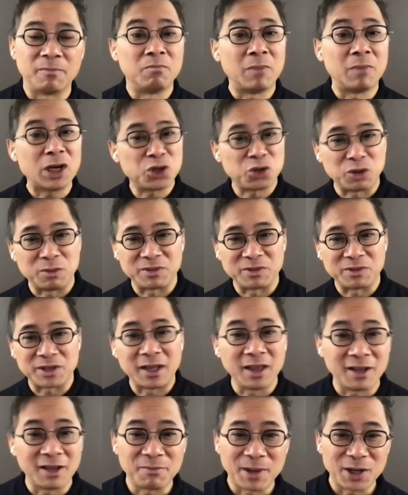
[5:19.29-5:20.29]
Mushrooms, I
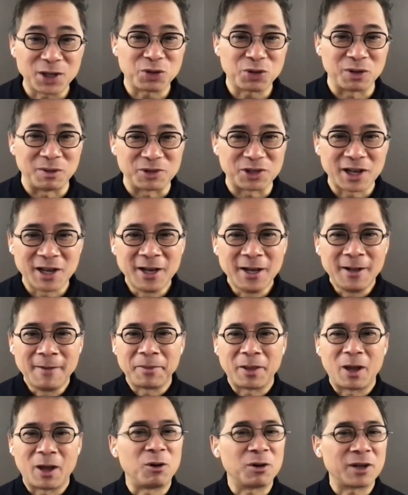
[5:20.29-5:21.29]
love mushrooms,
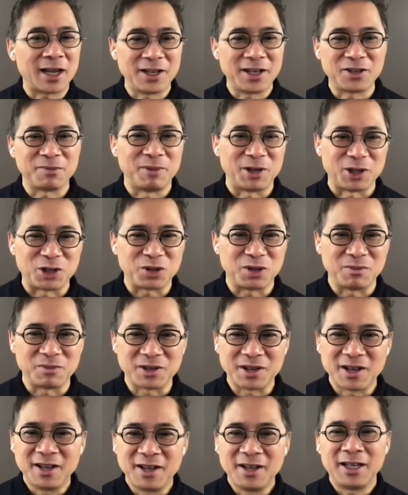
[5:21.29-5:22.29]
all kinds of
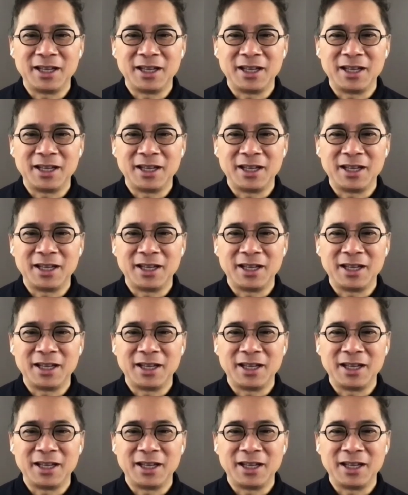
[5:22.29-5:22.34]
mushrooms.